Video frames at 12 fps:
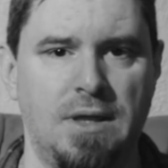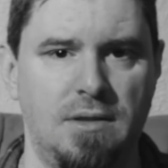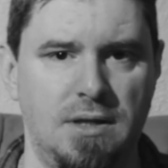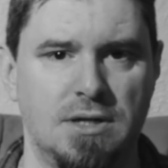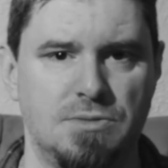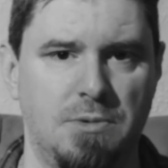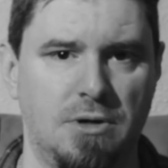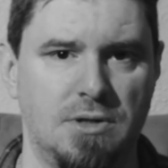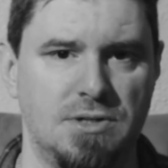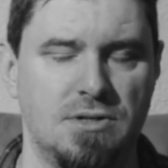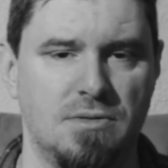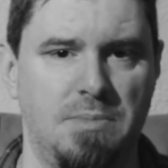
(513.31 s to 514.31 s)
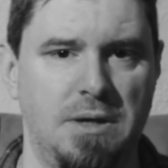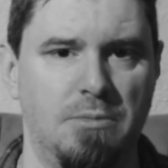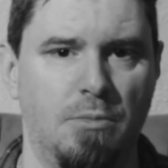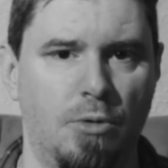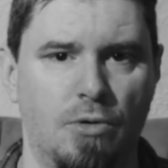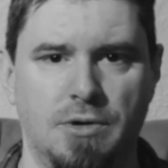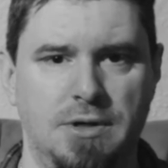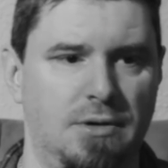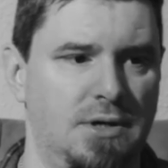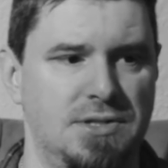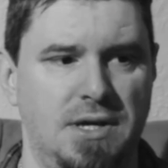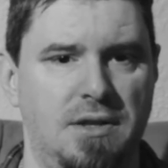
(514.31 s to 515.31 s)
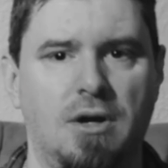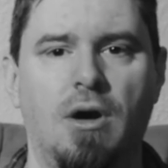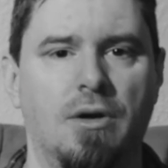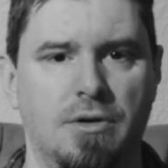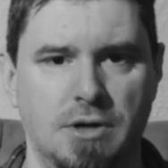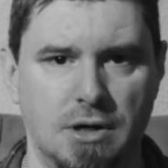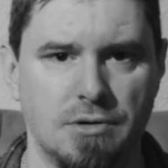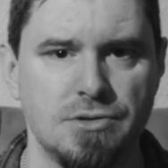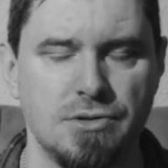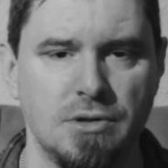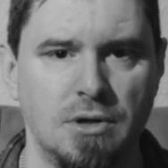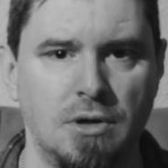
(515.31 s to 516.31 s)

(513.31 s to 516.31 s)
the experiences of people born during, say, the Carter years,